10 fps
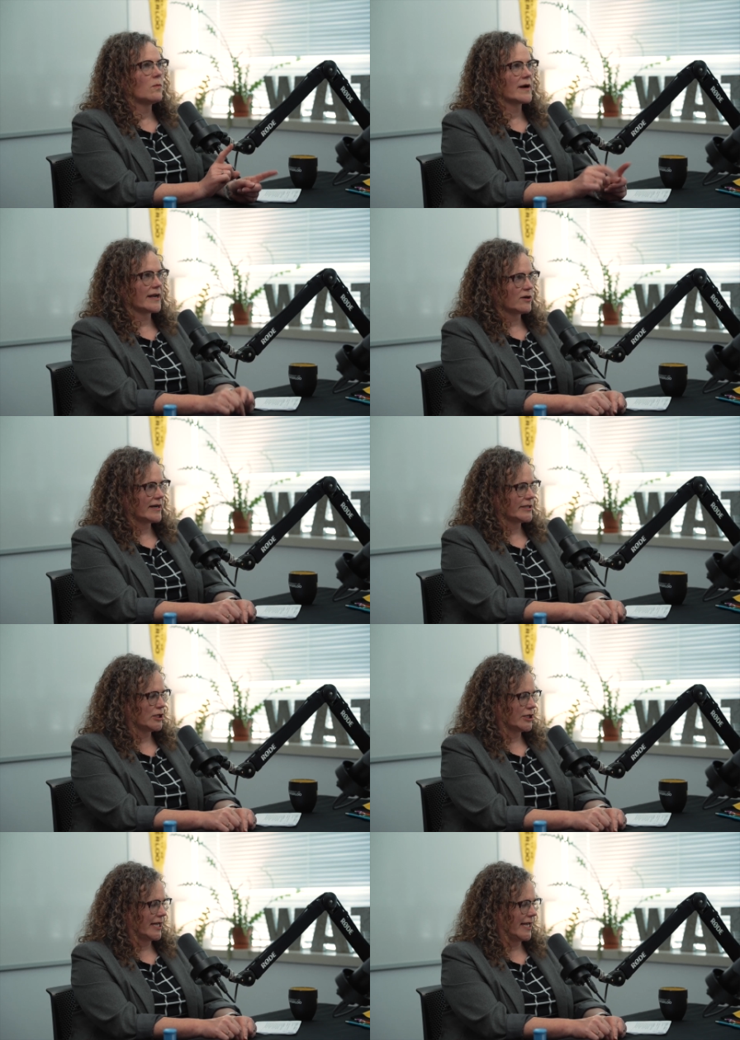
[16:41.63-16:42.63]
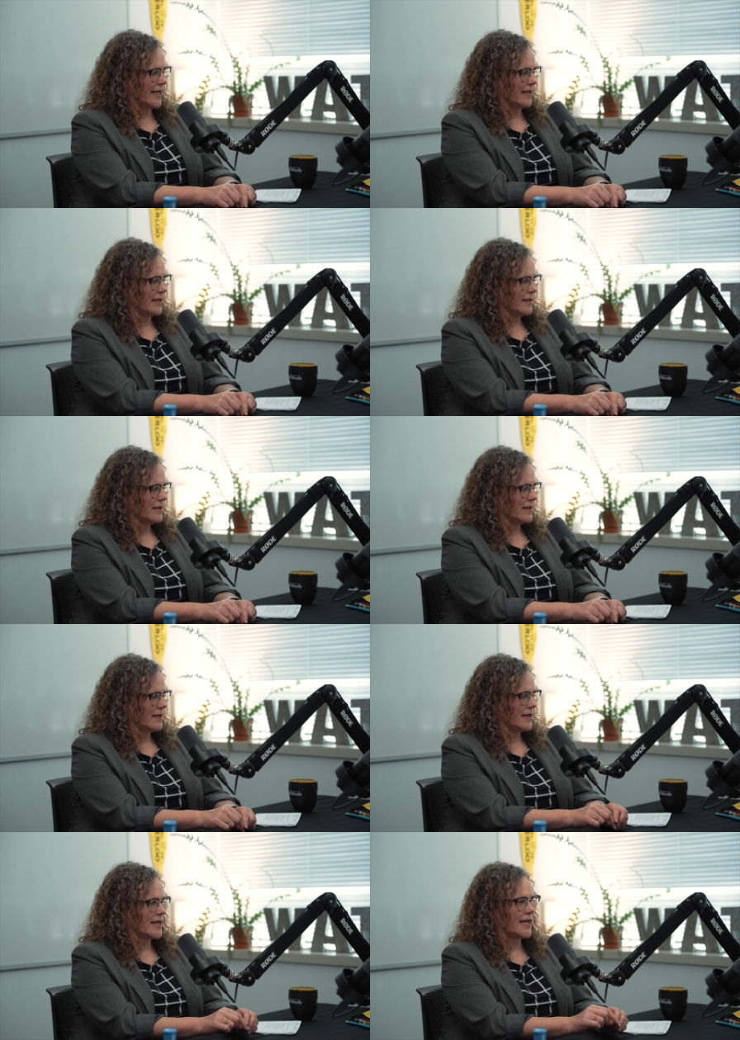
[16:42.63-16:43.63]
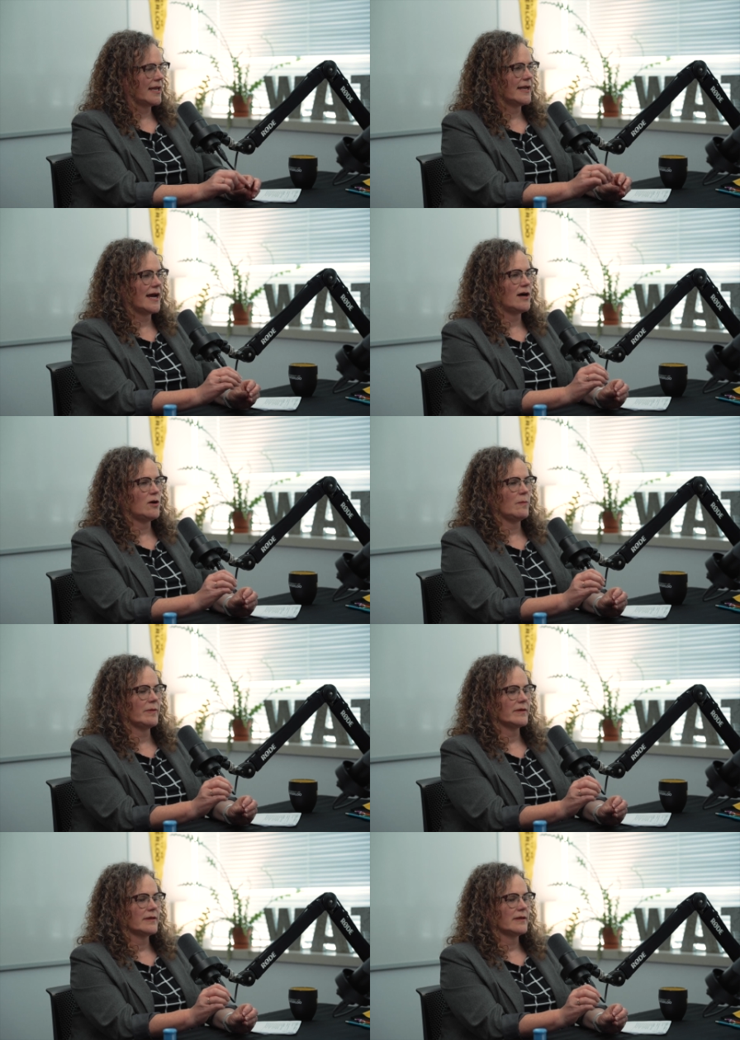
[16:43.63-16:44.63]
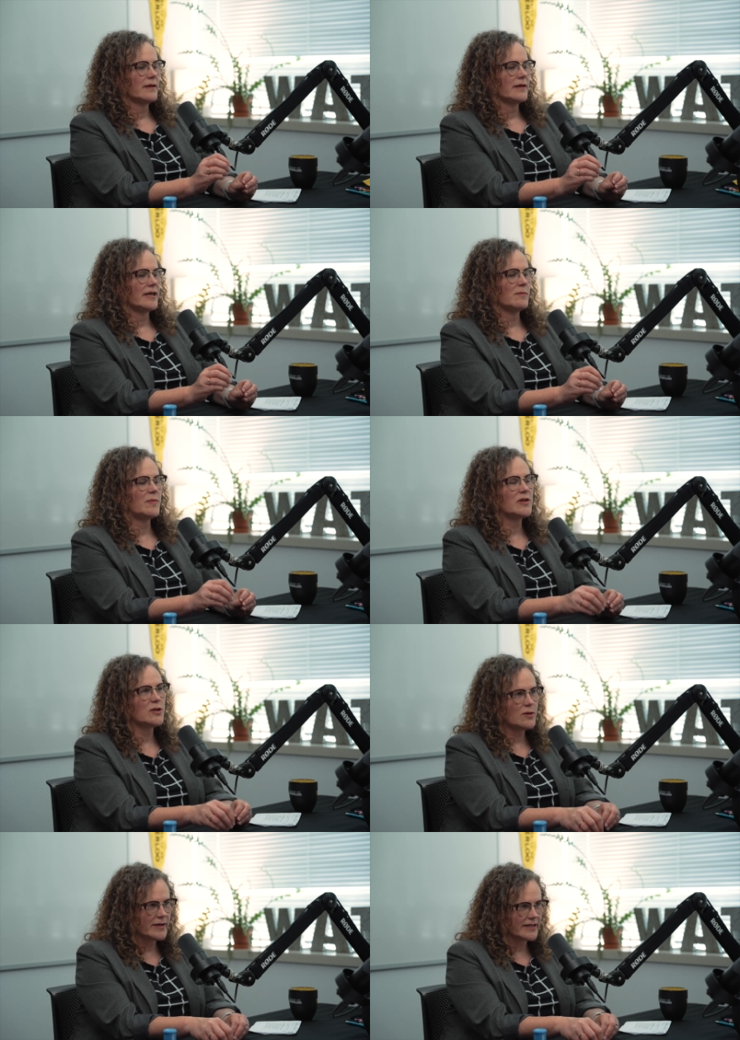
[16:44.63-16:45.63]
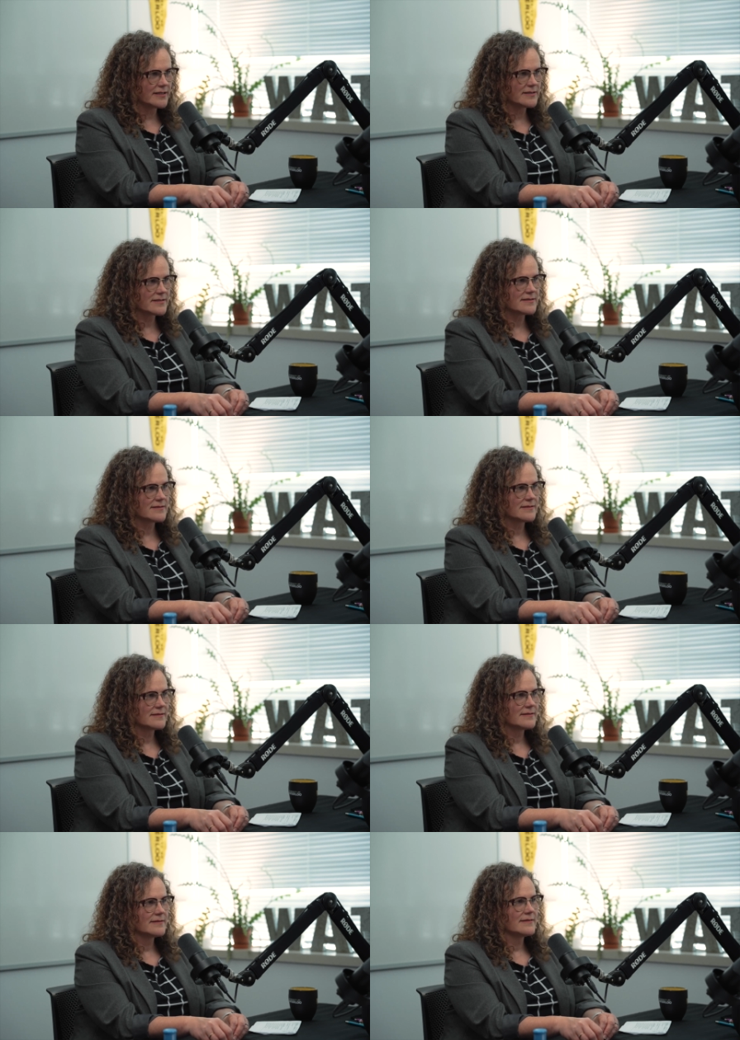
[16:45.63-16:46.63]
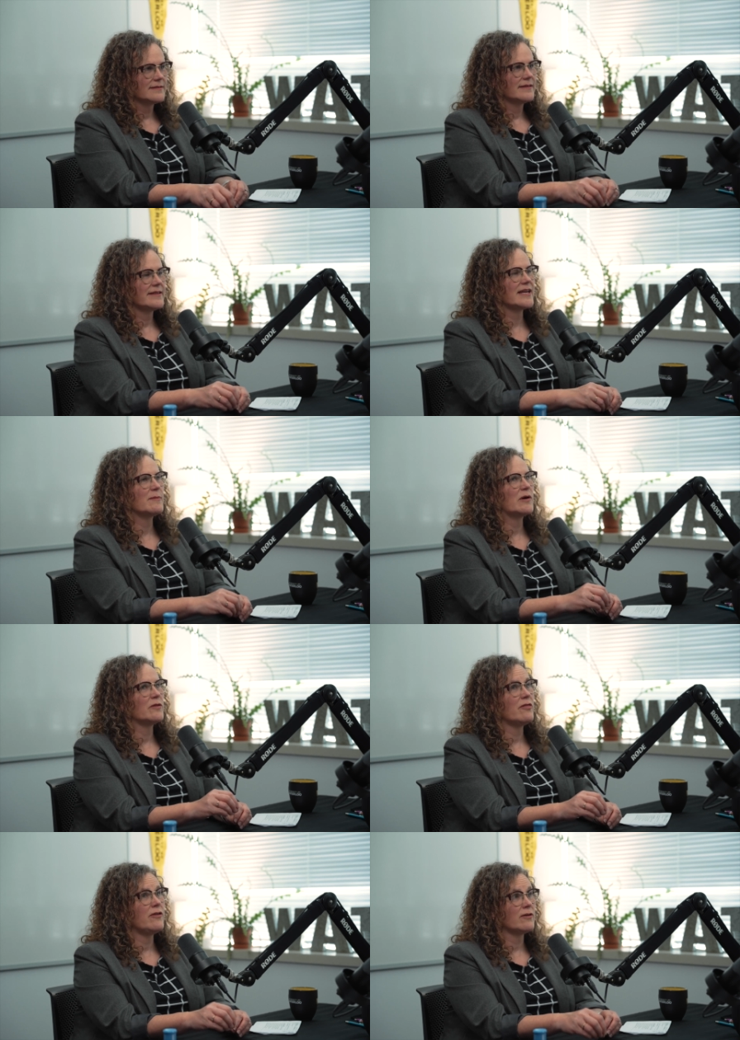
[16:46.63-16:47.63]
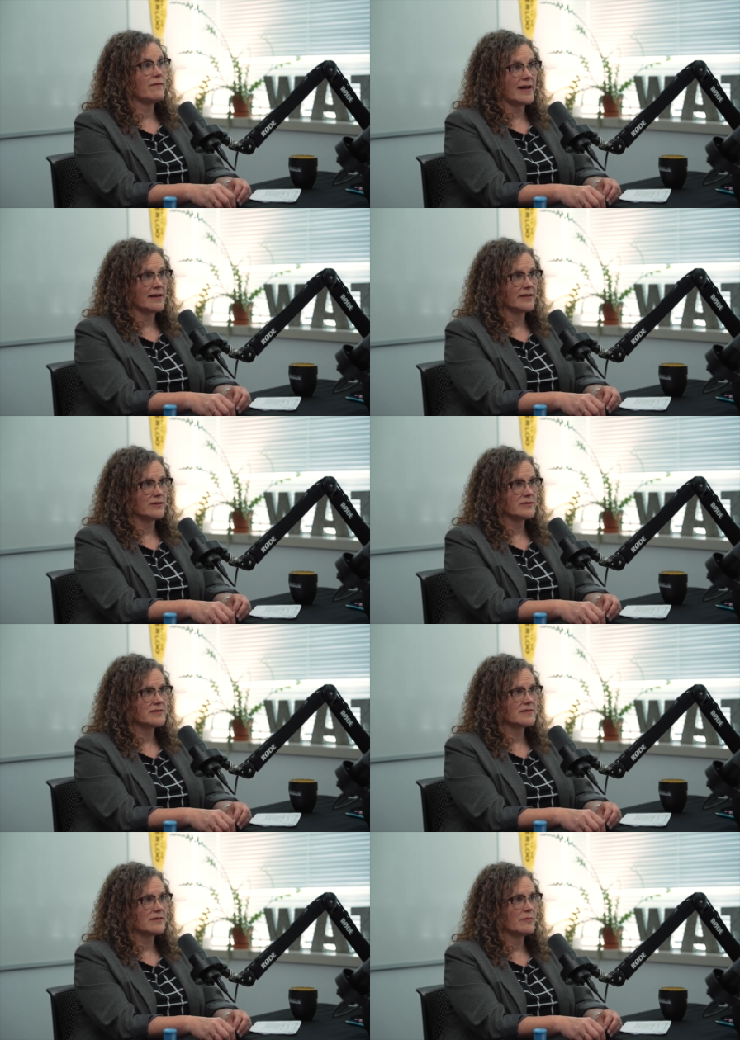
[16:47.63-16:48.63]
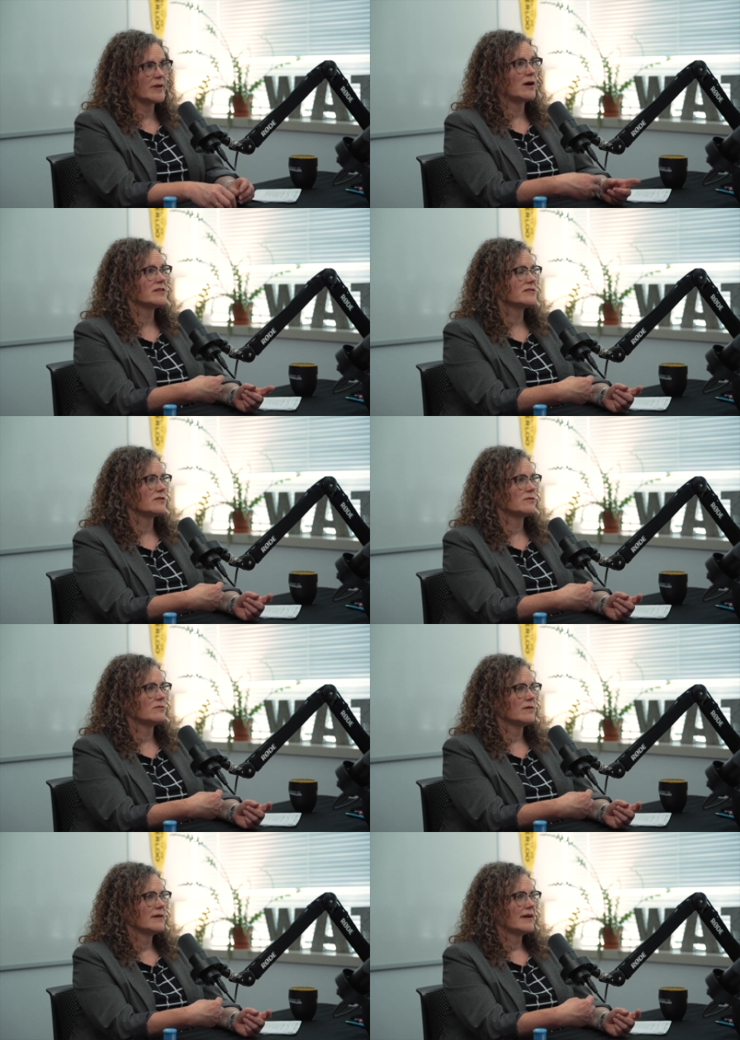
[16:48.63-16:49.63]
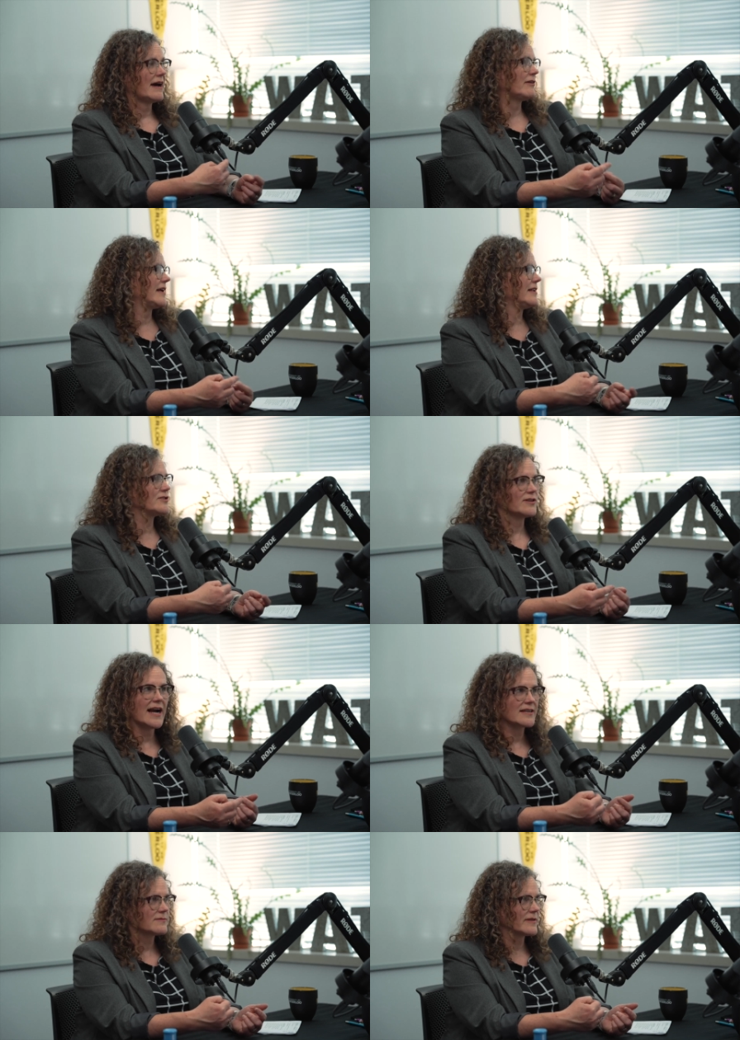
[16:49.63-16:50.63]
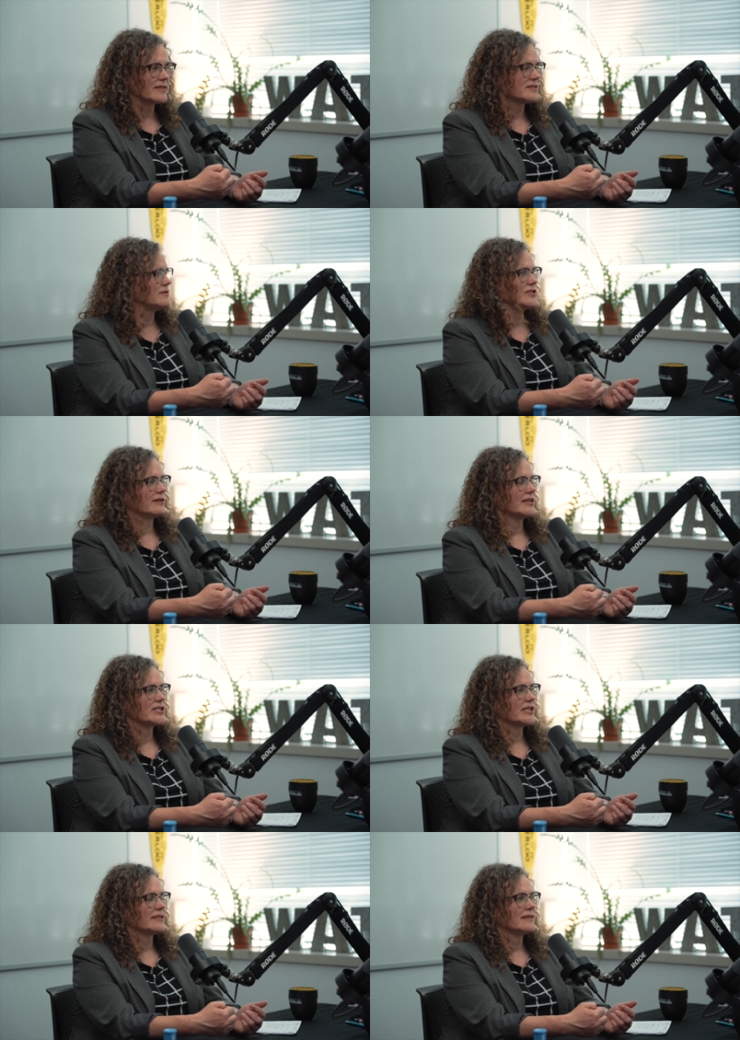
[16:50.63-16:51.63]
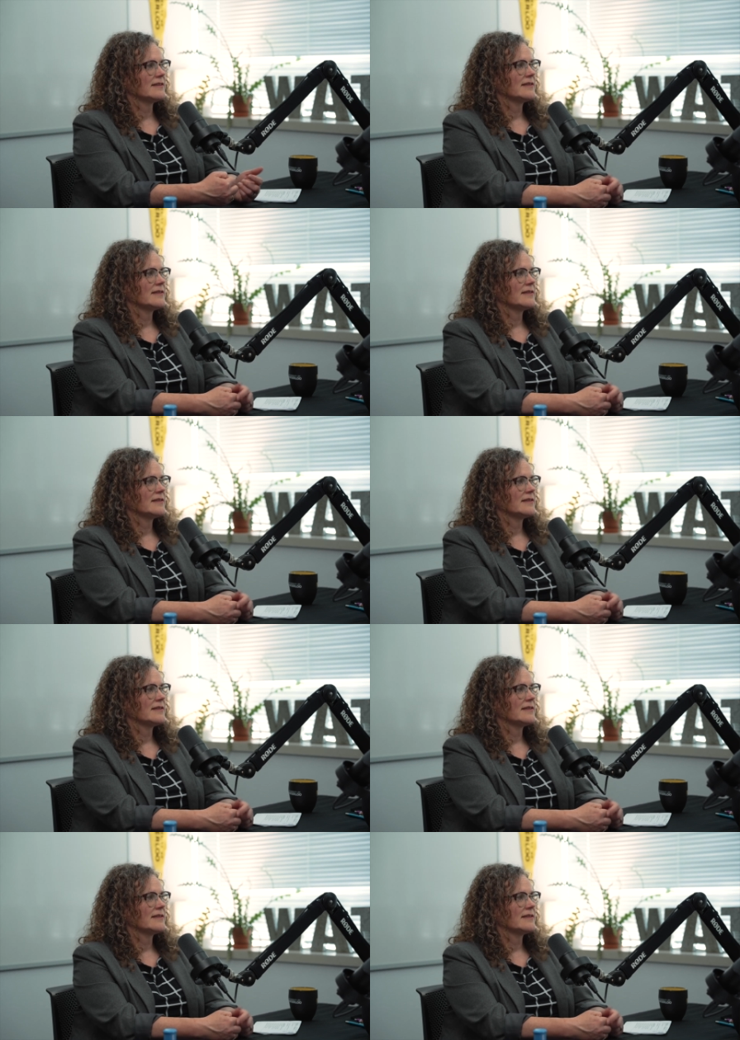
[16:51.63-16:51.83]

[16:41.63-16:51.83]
work integrated learning can help employers think about their values, but also how to interact with this new generation.